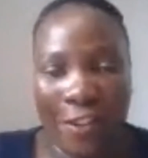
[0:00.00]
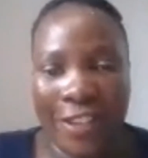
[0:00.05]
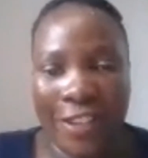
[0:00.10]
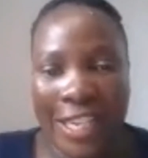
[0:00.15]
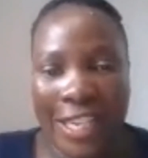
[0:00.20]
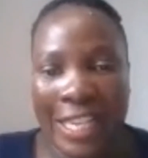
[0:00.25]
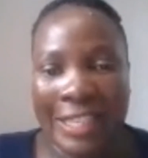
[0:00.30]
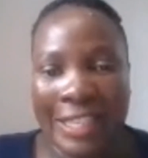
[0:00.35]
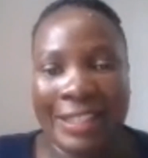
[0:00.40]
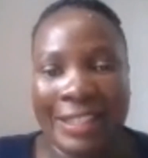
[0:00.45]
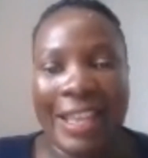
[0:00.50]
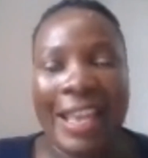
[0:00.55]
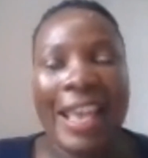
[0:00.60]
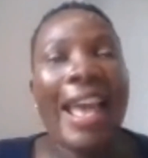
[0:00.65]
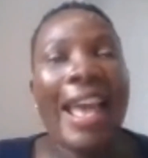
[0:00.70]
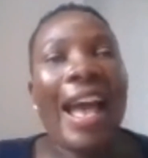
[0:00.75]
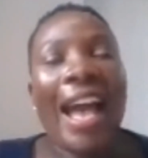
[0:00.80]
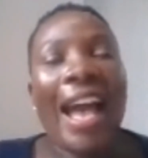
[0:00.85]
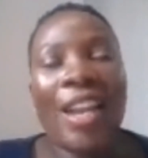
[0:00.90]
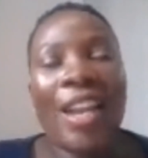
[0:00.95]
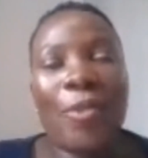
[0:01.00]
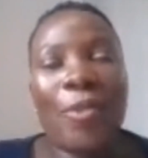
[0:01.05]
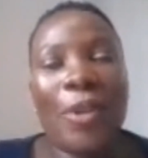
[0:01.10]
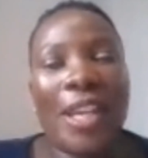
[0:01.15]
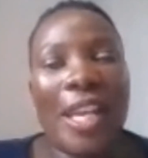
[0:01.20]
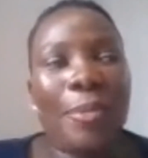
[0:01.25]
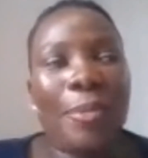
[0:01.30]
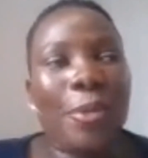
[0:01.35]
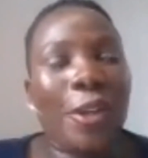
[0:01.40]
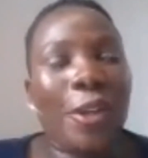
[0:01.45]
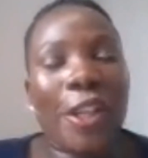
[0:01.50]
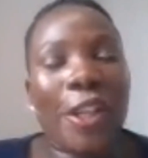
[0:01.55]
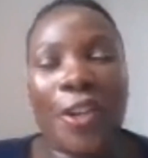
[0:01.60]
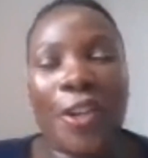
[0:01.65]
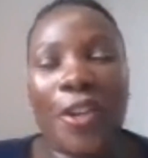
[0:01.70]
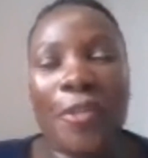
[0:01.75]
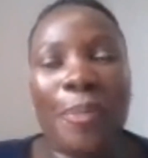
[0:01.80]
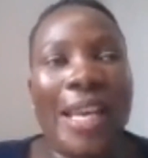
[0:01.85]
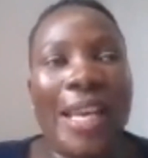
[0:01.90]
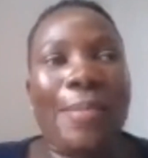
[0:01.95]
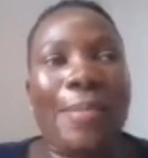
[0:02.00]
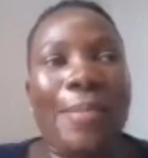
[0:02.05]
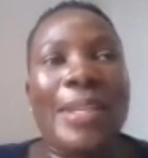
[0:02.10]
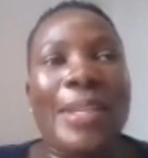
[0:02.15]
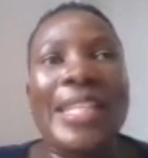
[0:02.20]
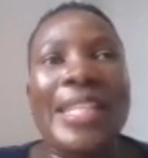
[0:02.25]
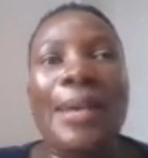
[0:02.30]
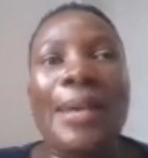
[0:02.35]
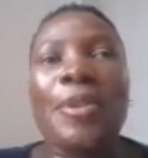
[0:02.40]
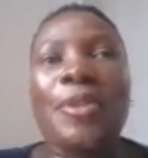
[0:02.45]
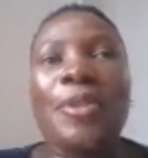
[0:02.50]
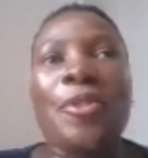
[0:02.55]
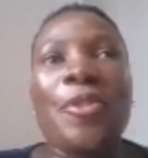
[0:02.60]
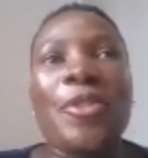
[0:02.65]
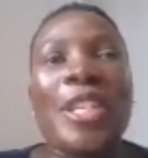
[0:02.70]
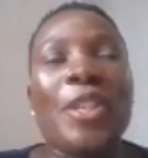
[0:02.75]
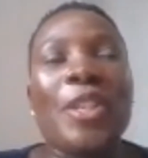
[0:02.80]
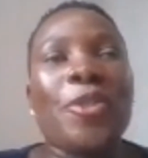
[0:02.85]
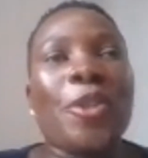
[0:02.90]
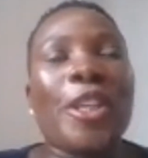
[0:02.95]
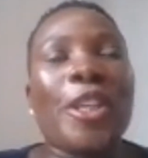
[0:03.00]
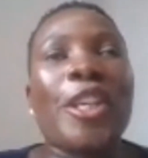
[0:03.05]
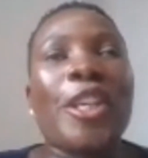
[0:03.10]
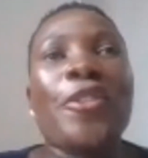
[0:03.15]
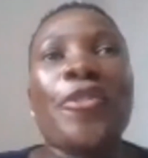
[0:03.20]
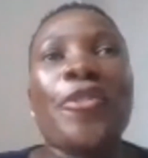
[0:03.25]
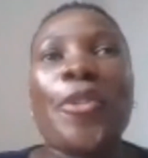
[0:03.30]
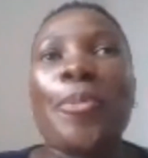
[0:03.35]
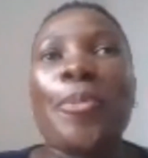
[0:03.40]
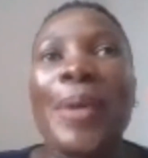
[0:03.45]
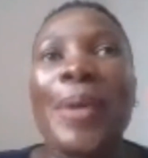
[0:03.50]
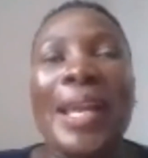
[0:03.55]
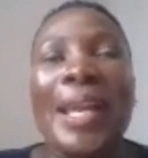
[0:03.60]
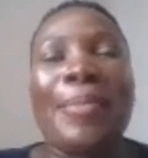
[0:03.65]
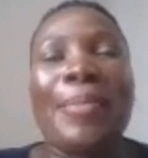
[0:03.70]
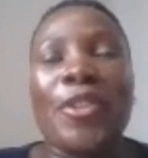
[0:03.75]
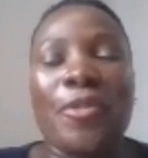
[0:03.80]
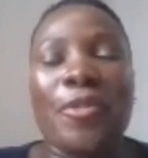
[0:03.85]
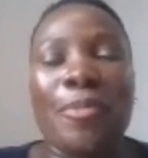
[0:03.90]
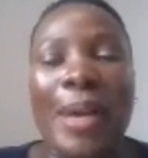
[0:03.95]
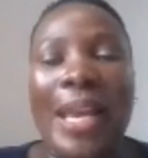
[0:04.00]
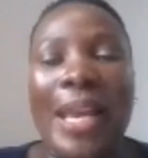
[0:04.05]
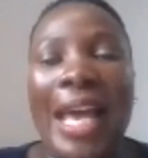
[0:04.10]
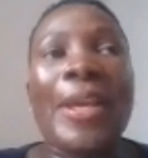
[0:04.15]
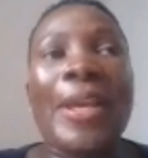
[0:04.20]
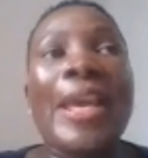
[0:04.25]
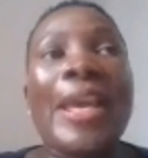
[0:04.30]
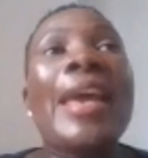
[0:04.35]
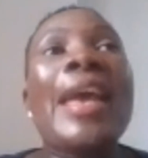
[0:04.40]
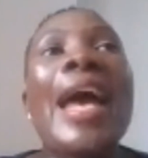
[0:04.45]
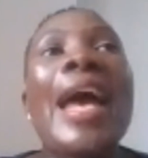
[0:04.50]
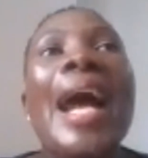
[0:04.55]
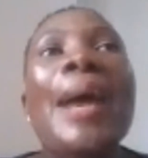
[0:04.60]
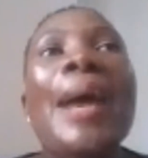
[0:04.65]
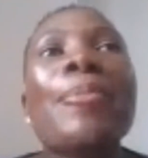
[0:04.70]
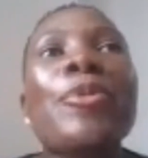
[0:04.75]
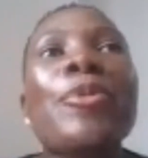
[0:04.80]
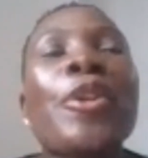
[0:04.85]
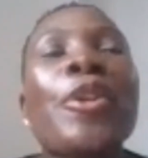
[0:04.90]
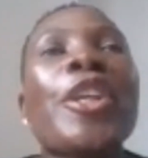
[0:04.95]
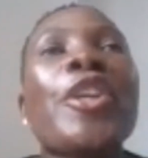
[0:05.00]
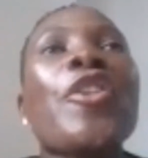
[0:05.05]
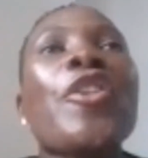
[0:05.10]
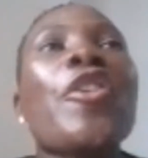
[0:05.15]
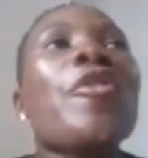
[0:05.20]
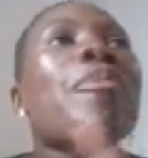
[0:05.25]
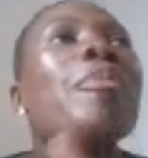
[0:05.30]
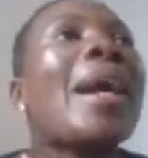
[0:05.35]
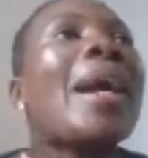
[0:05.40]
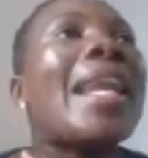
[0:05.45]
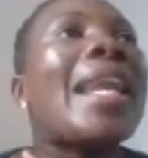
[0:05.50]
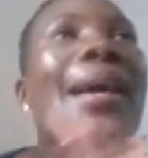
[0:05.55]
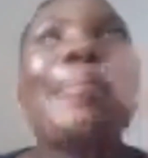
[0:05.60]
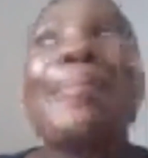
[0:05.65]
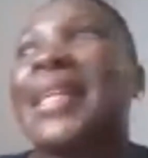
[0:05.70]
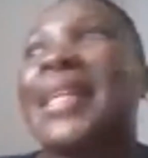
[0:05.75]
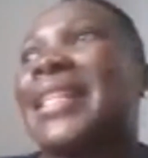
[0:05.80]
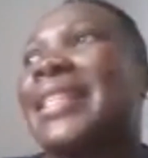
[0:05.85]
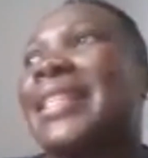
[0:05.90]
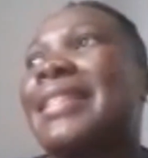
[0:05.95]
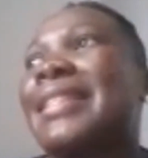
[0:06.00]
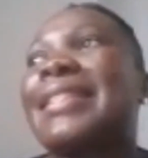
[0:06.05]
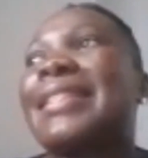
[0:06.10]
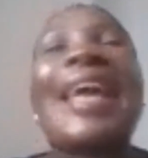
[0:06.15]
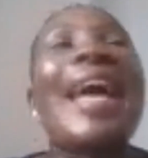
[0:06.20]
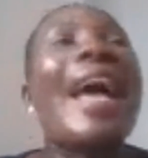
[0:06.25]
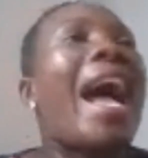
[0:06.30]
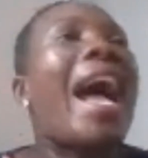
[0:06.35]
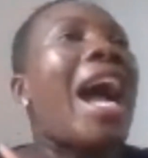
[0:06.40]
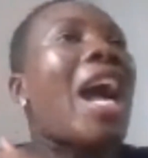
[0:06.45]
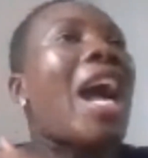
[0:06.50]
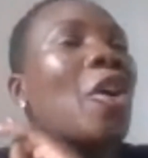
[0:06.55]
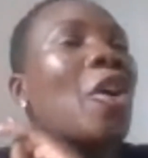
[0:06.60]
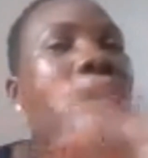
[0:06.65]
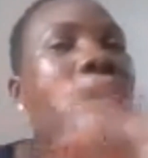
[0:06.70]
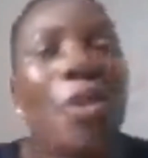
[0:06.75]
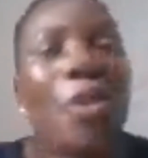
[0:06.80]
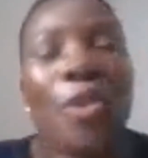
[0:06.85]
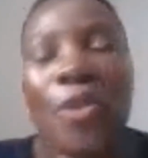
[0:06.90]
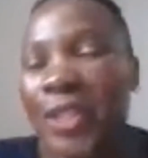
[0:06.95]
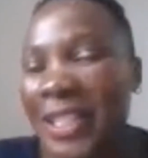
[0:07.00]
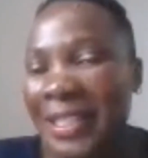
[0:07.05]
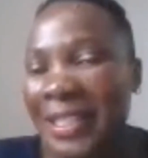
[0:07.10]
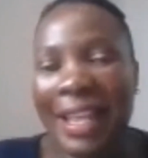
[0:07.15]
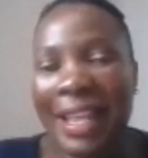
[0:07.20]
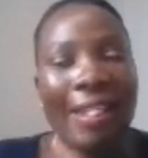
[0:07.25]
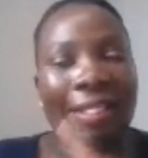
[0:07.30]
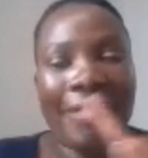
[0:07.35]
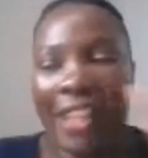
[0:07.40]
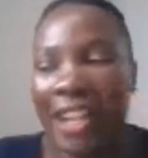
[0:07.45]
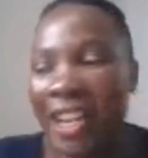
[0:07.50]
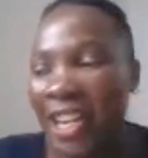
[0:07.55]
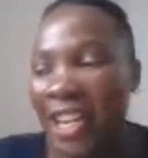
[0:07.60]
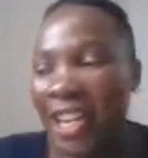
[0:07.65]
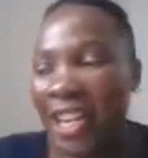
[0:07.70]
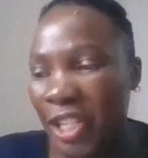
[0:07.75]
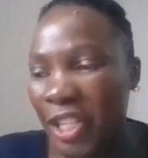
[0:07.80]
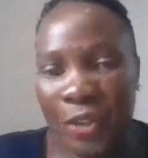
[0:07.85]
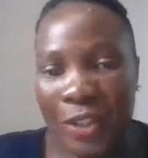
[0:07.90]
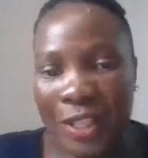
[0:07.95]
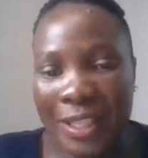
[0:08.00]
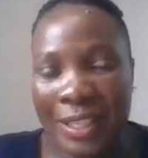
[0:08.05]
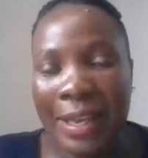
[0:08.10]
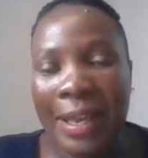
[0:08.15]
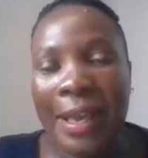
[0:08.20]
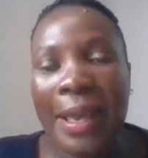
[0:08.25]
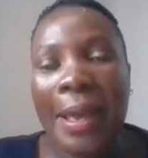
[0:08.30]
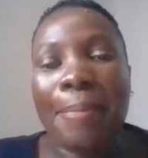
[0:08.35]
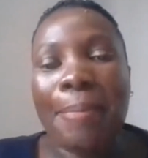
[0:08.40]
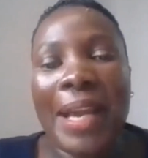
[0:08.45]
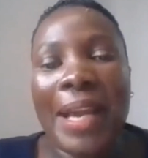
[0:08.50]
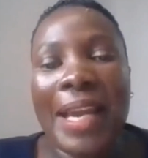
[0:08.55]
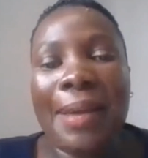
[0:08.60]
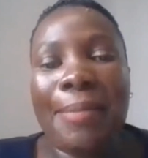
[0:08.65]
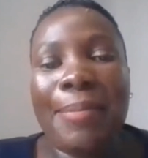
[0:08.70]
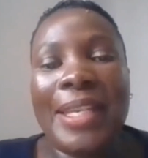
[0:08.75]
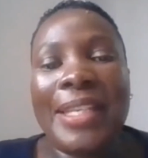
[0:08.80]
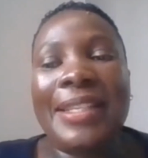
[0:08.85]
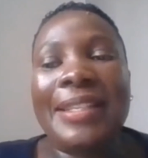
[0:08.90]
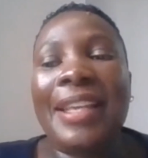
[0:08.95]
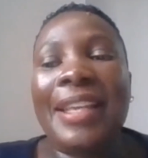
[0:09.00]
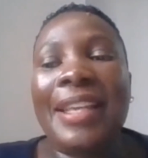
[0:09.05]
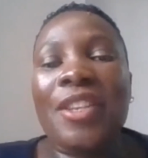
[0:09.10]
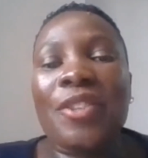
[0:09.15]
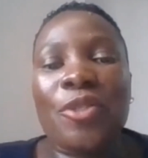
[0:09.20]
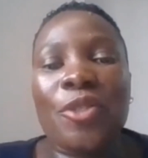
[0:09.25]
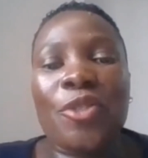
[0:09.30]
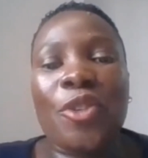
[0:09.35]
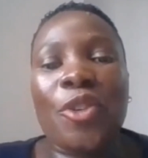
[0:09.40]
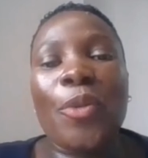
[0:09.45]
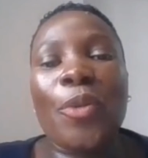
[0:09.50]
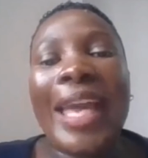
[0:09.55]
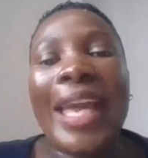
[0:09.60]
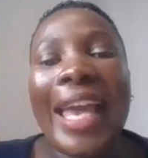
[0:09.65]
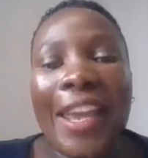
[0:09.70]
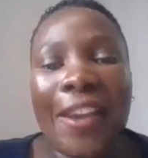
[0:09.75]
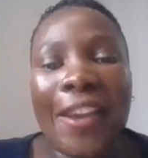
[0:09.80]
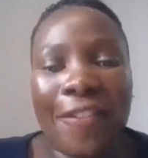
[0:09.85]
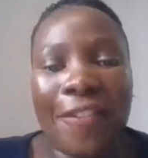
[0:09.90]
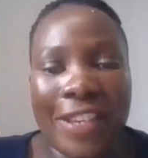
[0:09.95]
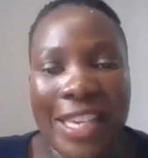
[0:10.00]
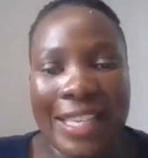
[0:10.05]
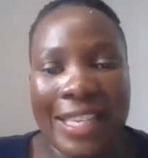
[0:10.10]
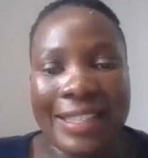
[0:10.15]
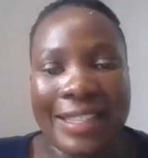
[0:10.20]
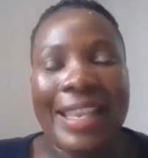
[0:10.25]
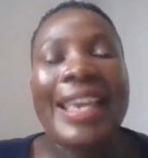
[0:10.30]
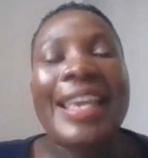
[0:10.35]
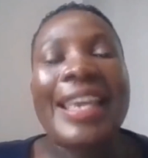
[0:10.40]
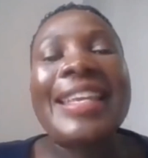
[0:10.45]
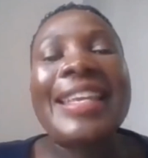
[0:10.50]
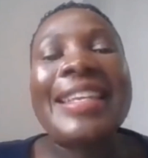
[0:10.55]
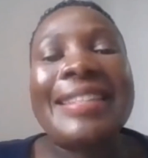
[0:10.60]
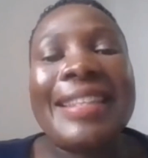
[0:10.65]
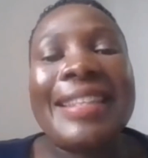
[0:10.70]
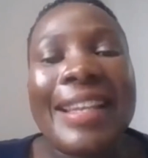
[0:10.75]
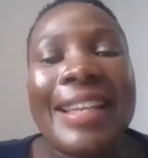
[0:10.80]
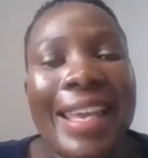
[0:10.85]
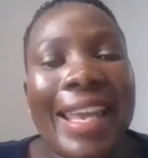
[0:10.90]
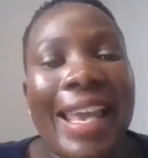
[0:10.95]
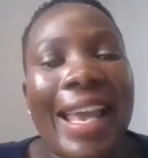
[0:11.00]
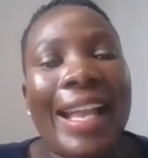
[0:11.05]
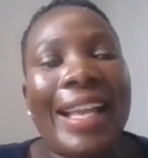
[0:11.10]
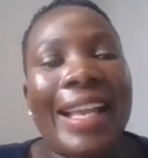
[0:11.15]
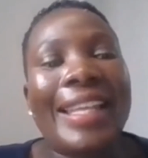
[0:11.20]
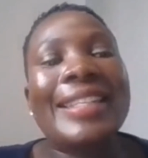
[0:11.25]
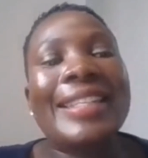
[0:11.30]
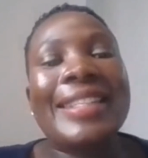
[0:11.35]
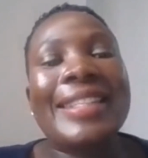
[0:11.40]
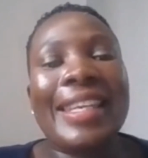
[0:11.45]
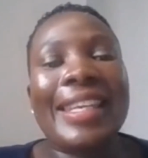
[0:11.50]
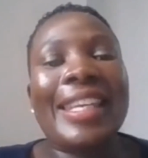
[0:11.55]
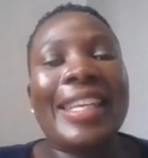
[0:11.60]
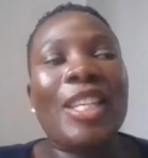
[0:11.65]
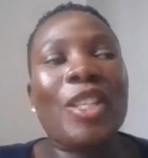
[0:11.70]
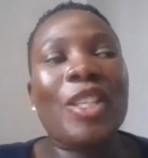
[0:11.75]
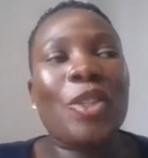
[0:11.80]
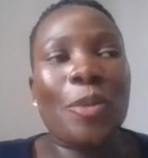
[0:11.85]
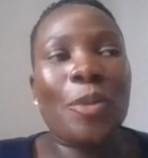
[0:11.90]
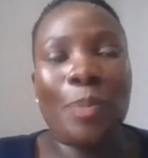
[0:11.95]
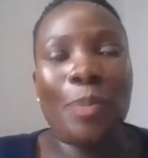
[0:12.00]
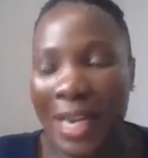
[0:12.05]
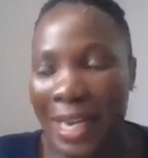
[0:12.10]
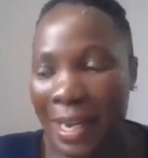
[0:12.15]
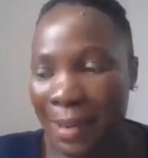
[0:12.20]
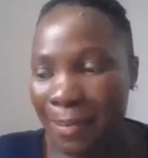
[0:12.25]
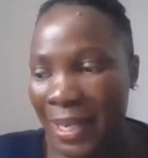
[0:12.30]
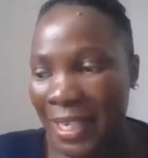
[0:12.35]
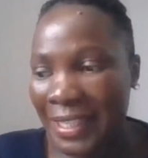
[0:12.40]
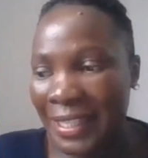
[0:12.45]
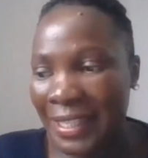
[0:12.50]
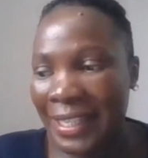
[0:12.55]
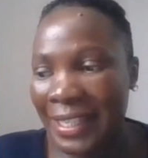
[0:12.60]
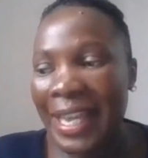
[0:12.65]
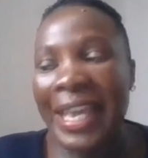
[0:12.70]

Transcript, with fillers: And when I'm talking of parliament, I'm not only talking for parliament of Malawi, I'm talking of parliament across the regions. Parliament is an institution where evidence is rarely taken to parliament.